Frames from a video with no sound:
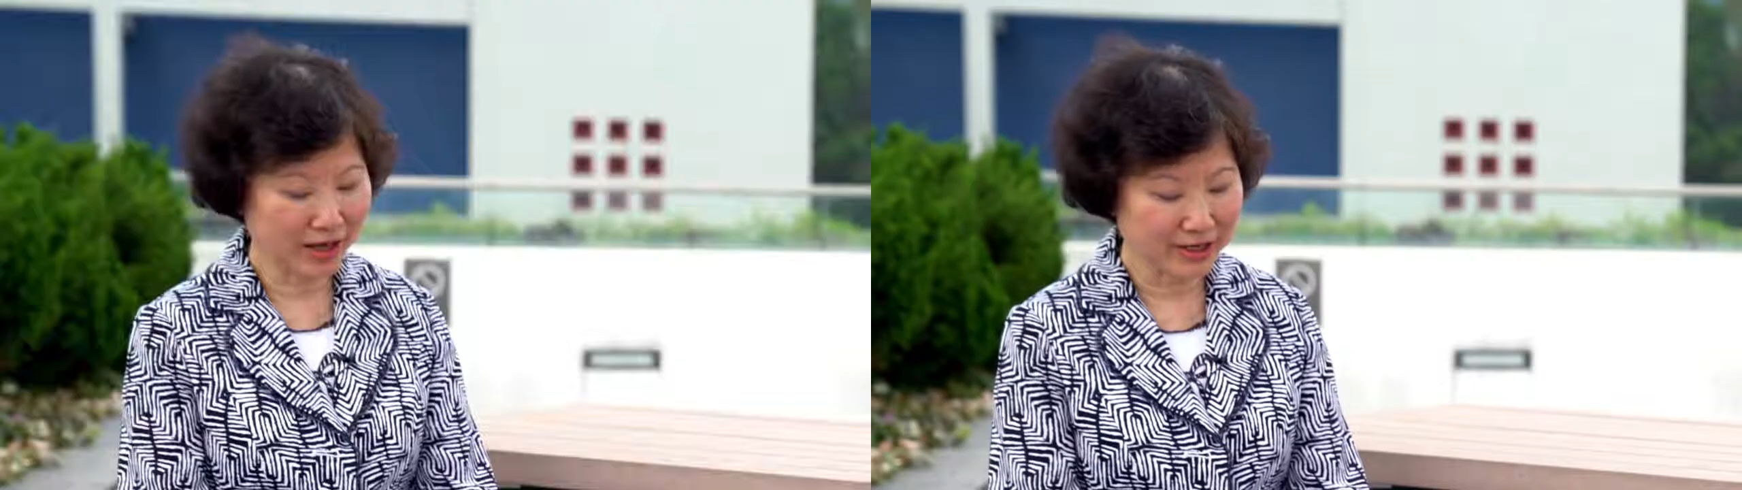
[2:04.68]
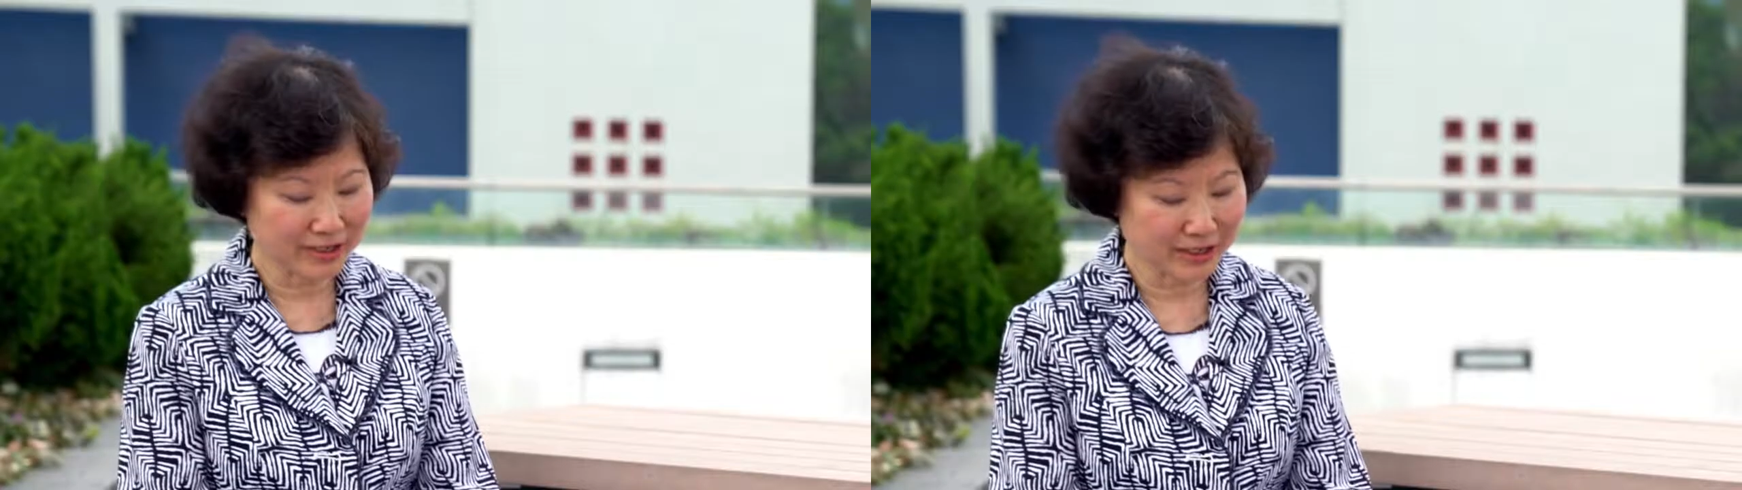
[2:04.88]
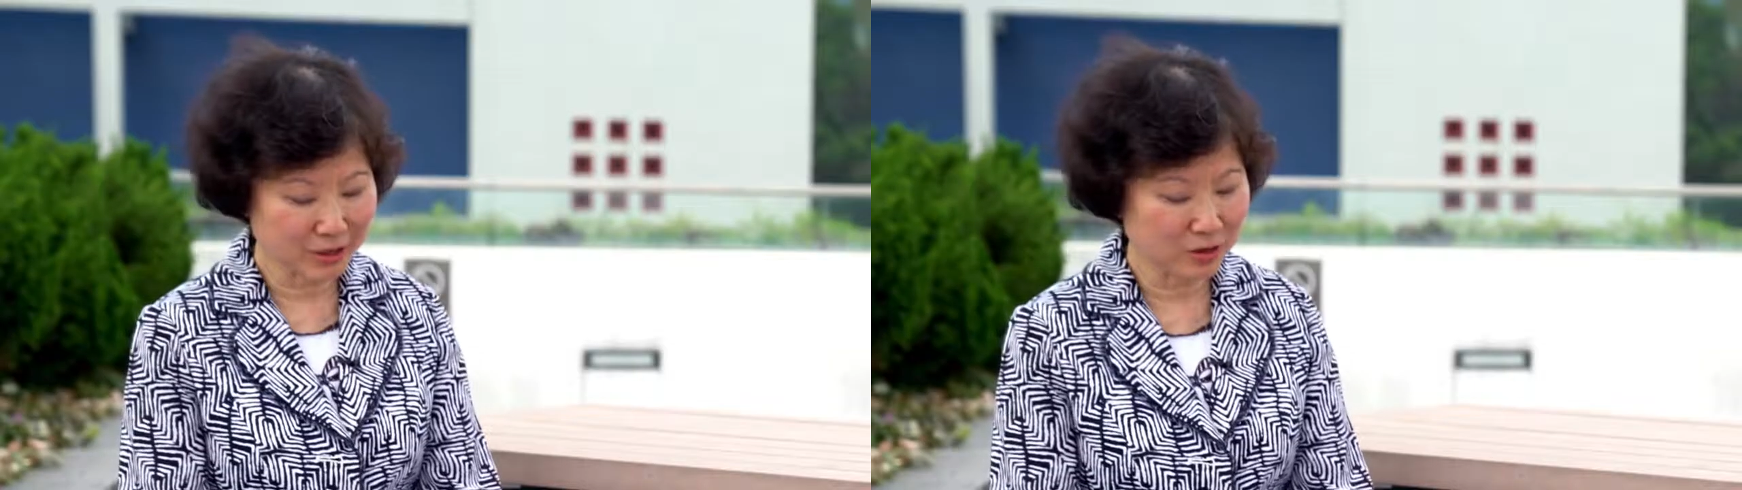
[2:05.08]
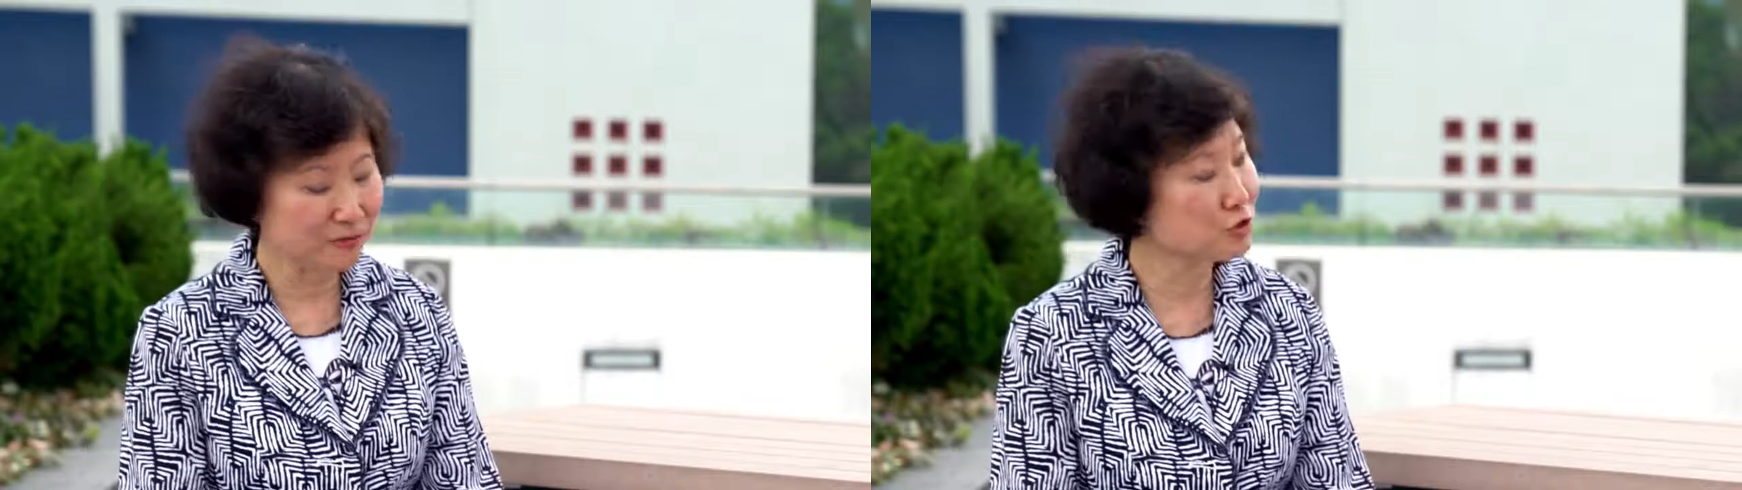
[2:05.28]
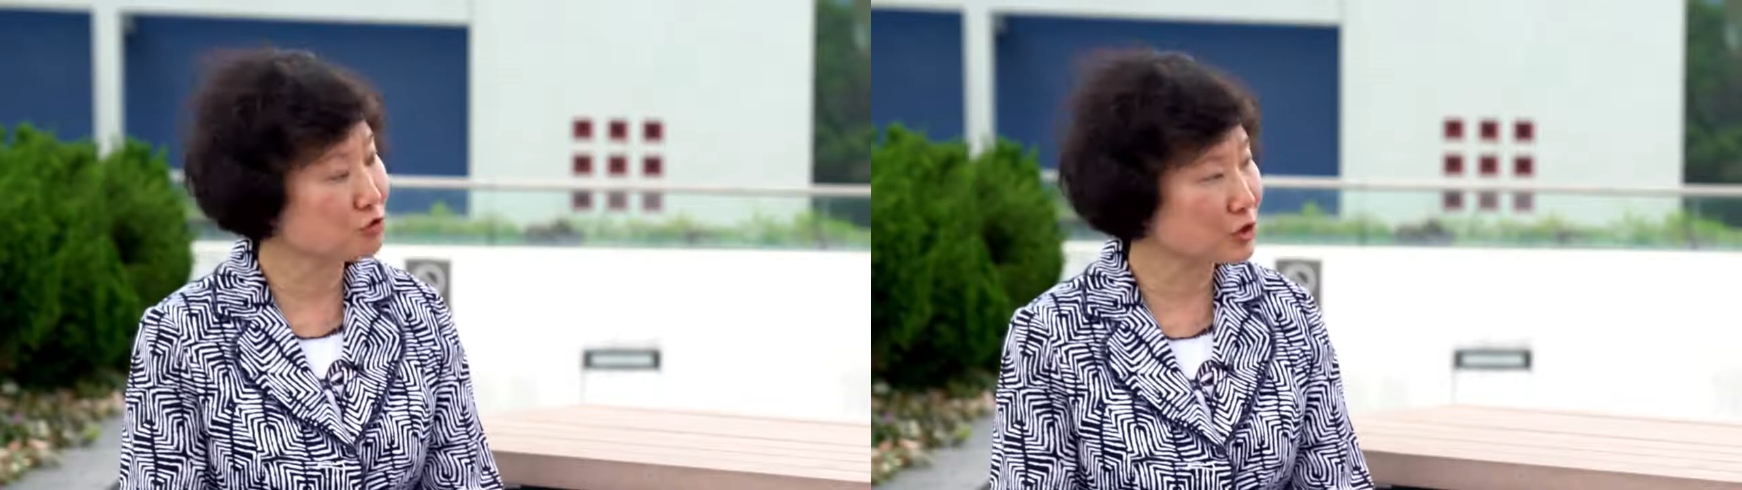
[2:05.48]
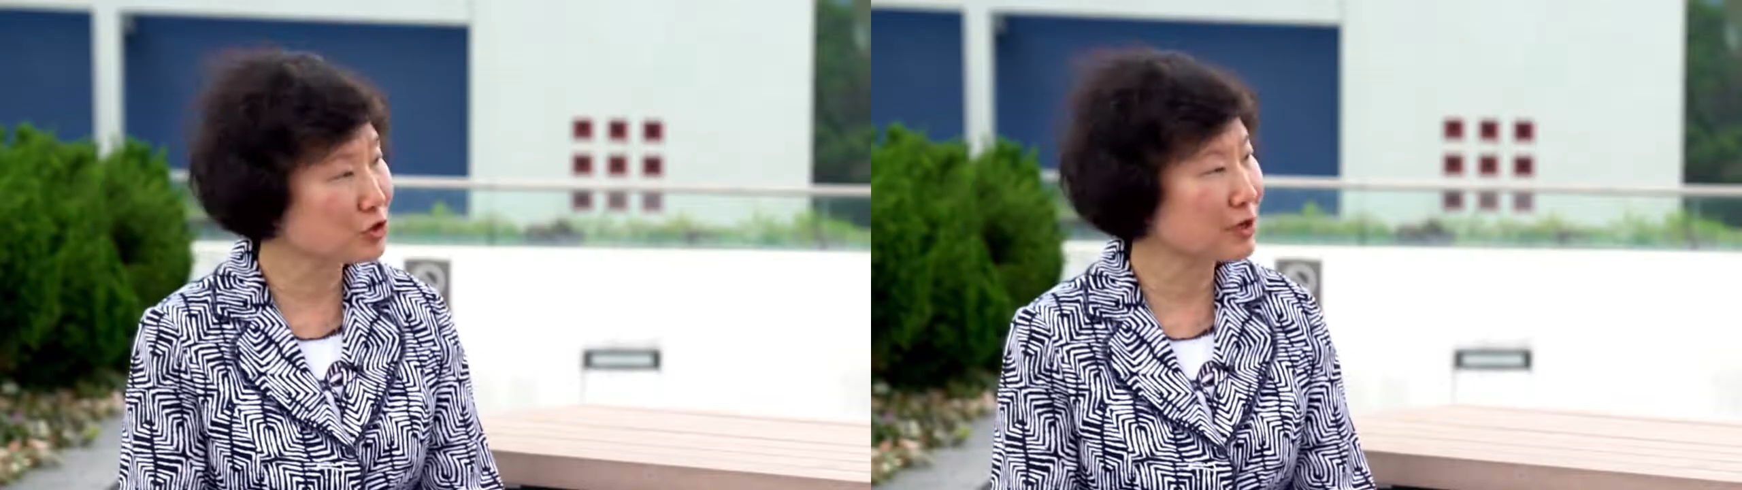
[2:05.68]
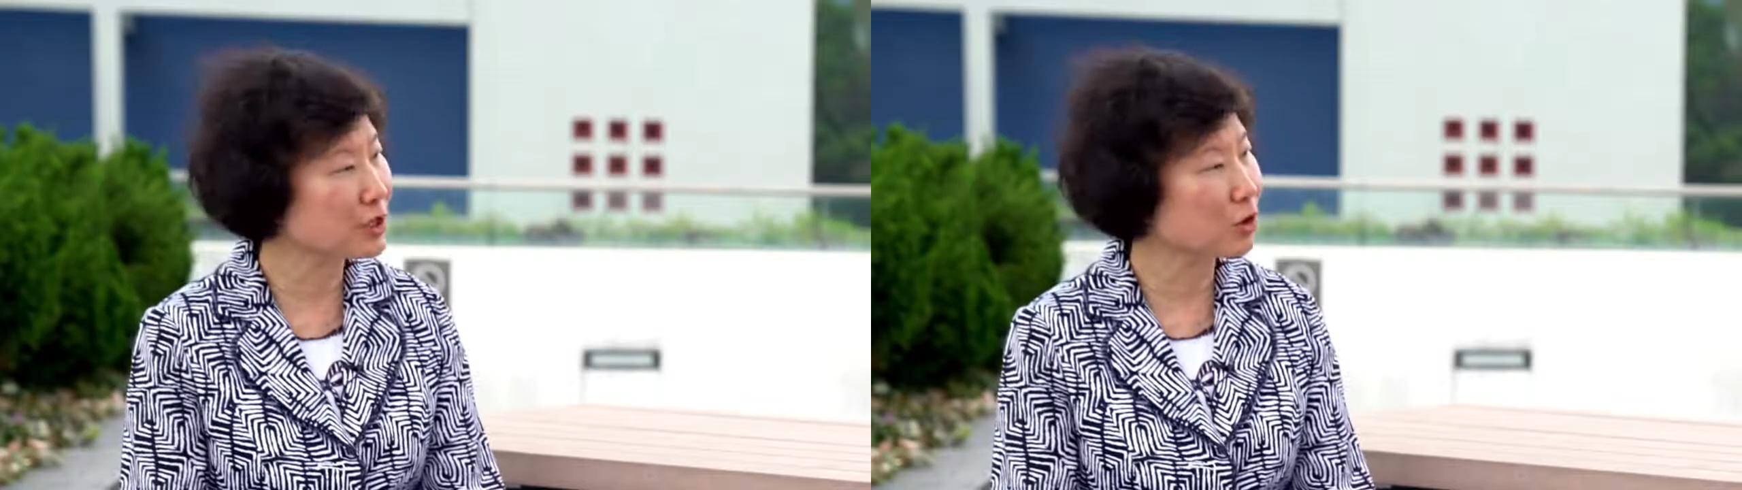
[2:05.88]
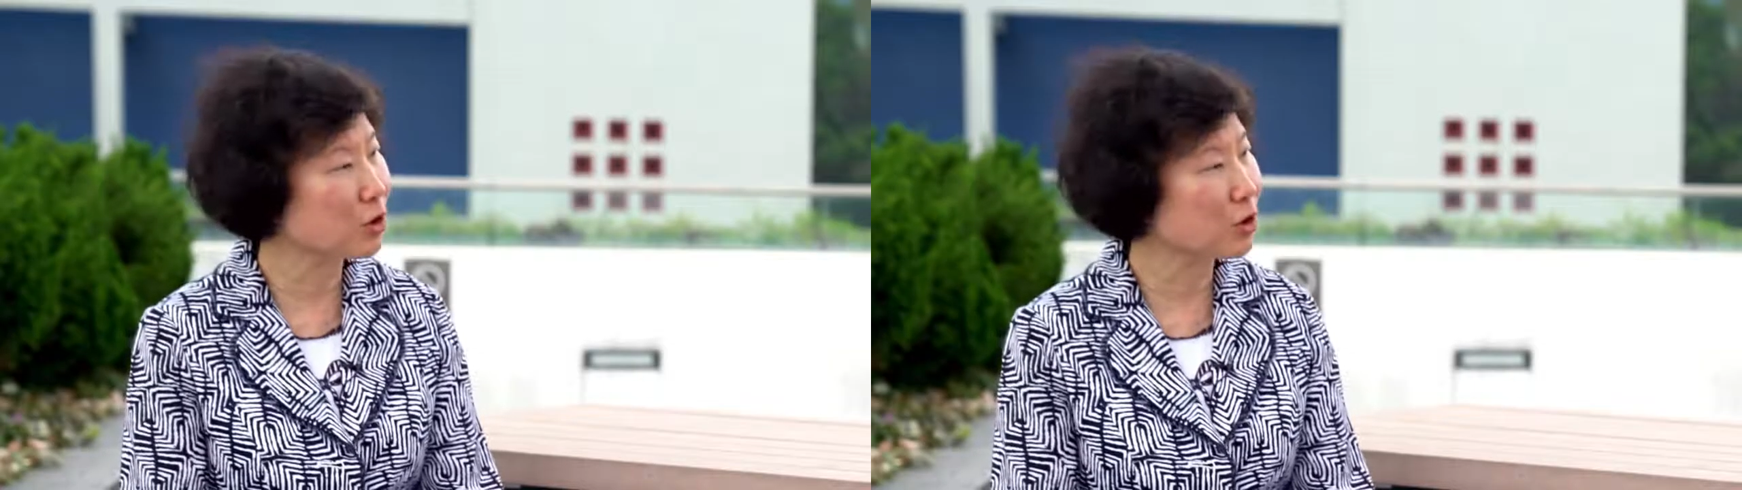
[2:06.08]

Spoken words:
the idea of structuring the